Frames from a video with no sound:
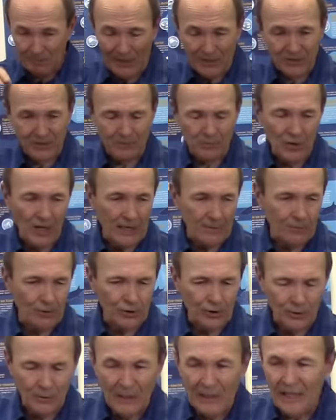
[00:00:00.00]
and spend some time
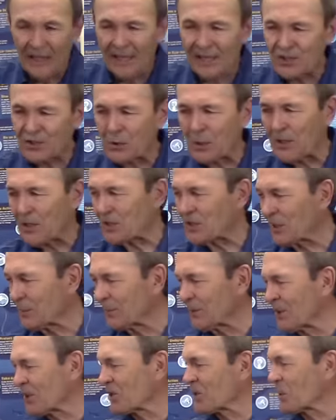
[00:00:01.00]
with you and show you
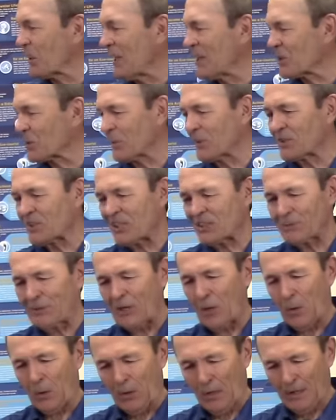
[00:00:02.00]
some of the strange ones as
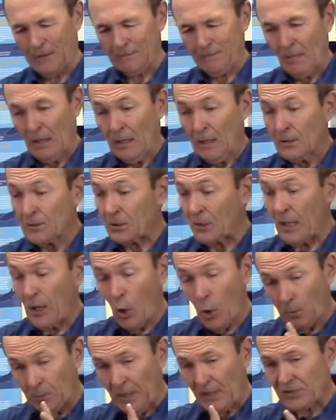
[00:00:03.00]
we go along. So
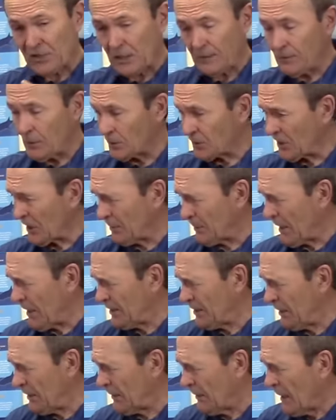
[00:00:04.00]
I hope that's giving you some
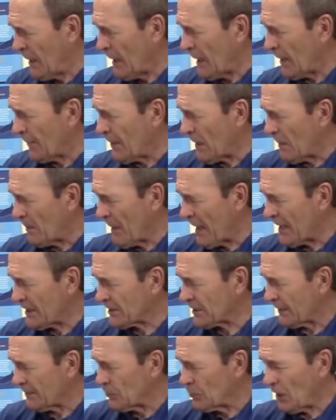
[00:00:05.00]
idea of how
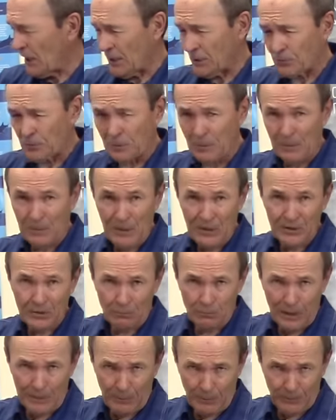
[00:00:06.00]
masks have changed from a piece
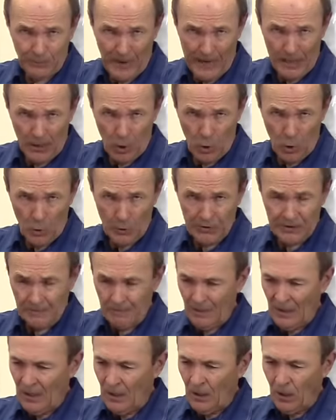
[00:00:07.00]
of rubber fire hose
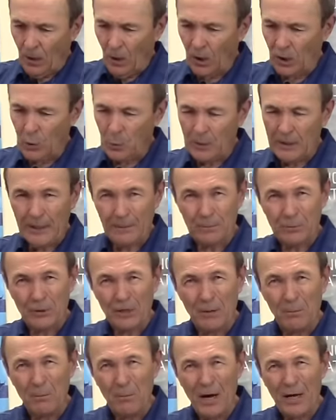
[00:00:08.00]
all the way up to
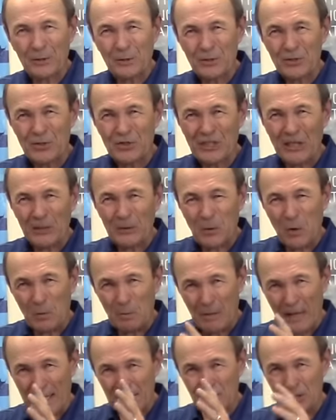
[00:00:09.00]
the modern
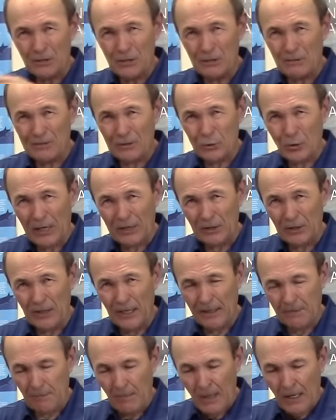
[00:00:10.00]
silicone mask that you enjoy
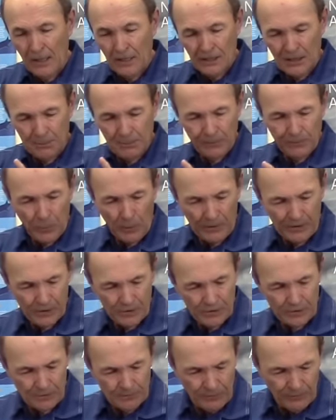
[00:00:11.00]
today. Now before
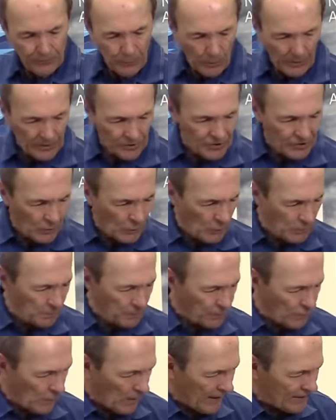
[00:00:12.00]

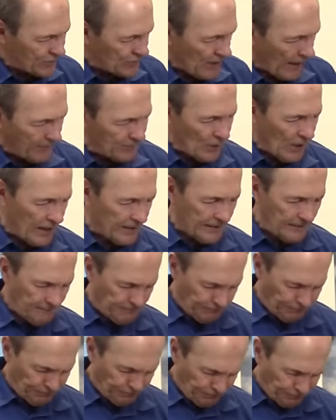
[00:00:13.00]
I stop talking,